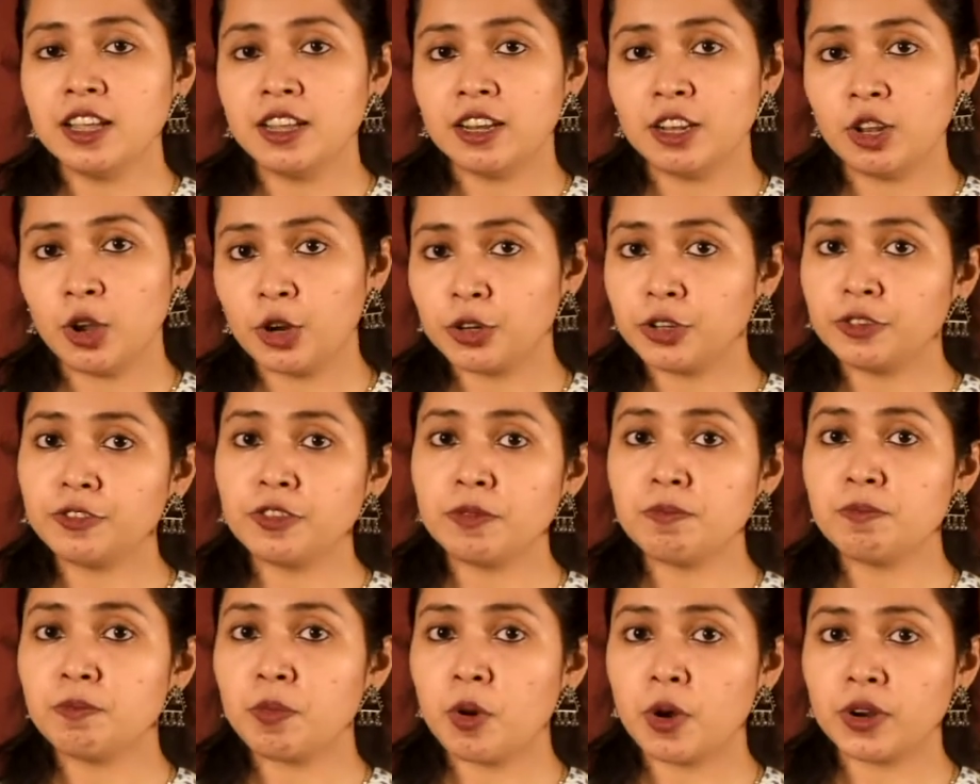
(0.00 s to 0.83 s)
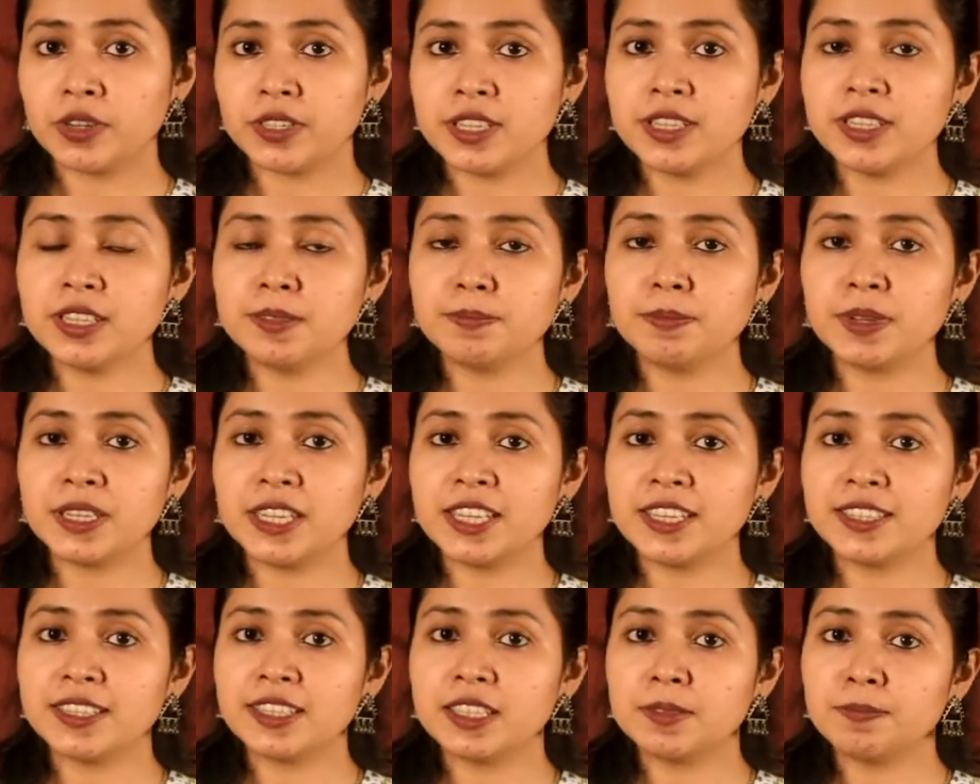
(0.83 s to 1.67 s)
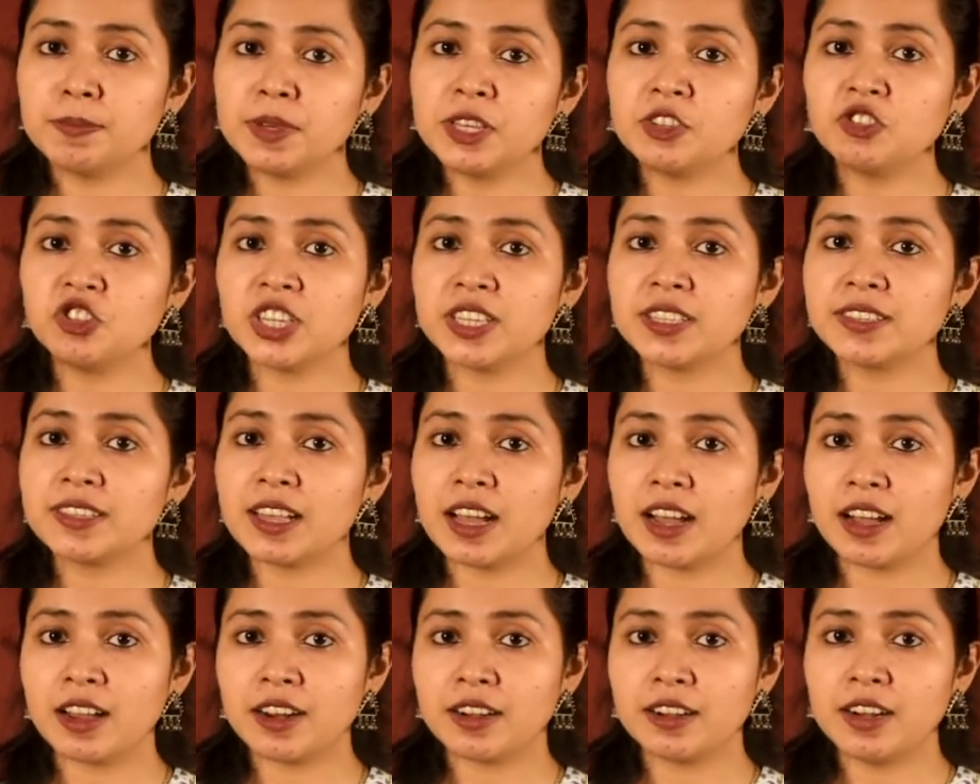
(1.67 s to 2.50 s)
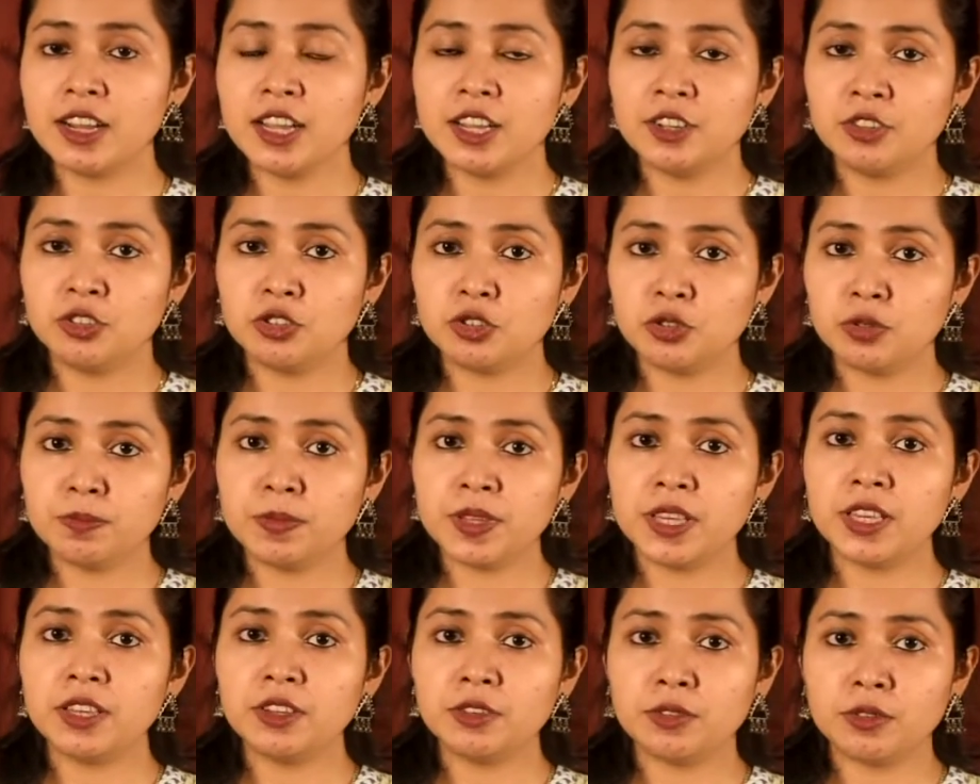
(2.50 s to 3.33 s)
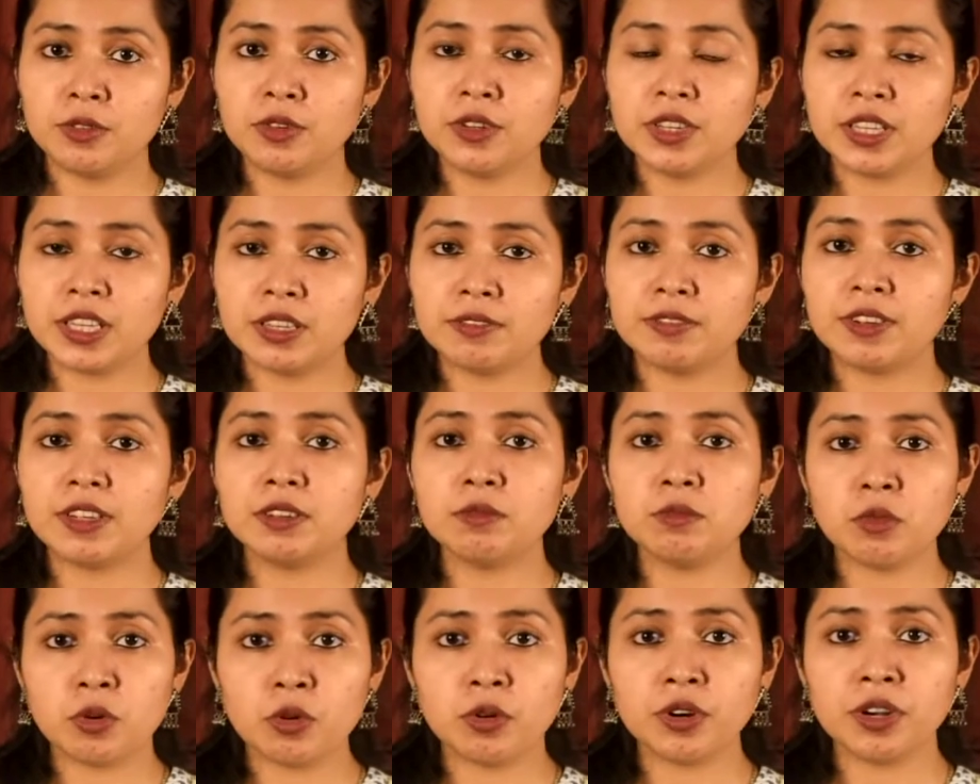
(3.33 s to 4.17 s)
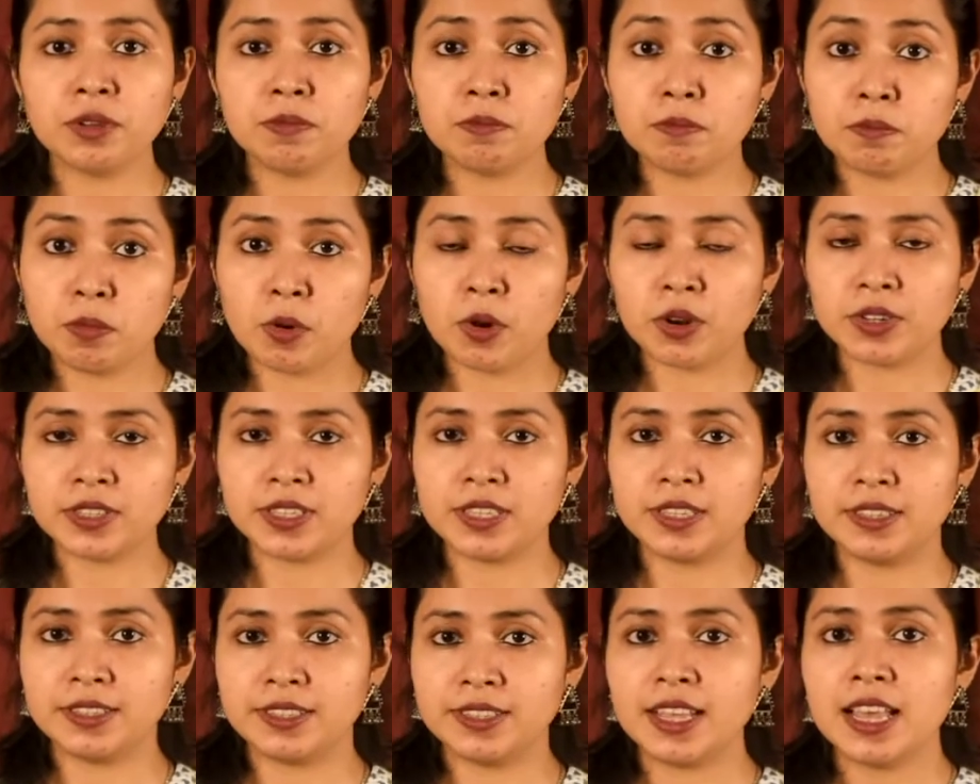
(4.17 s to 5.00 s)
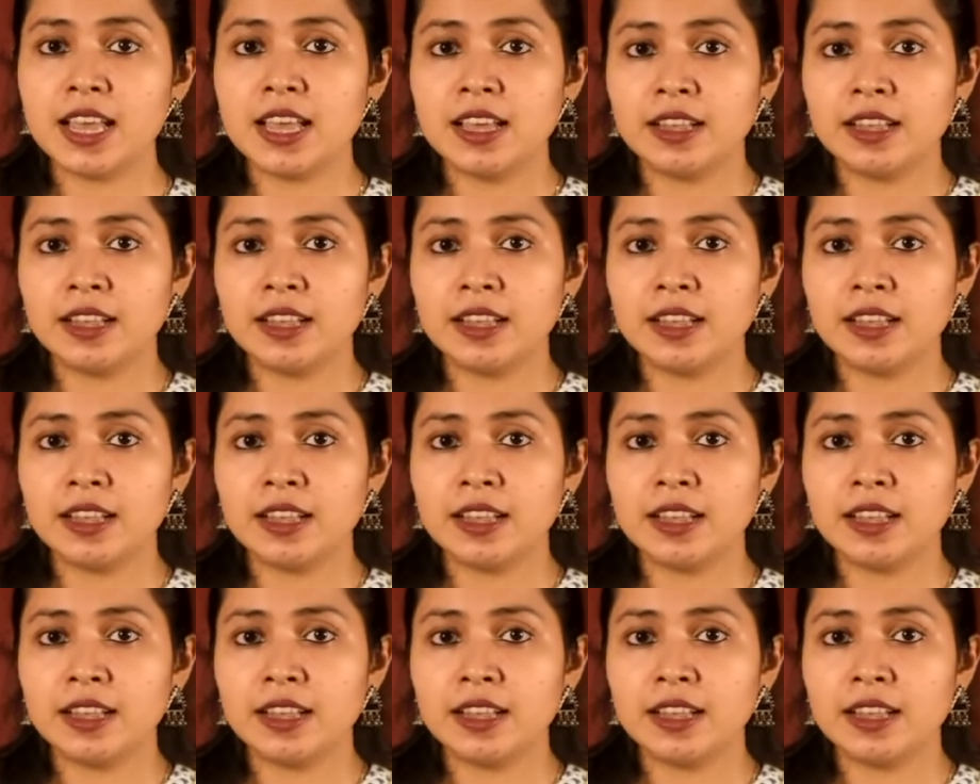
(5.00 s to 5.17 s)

a lot of importance but his speeches are to be you know given more importance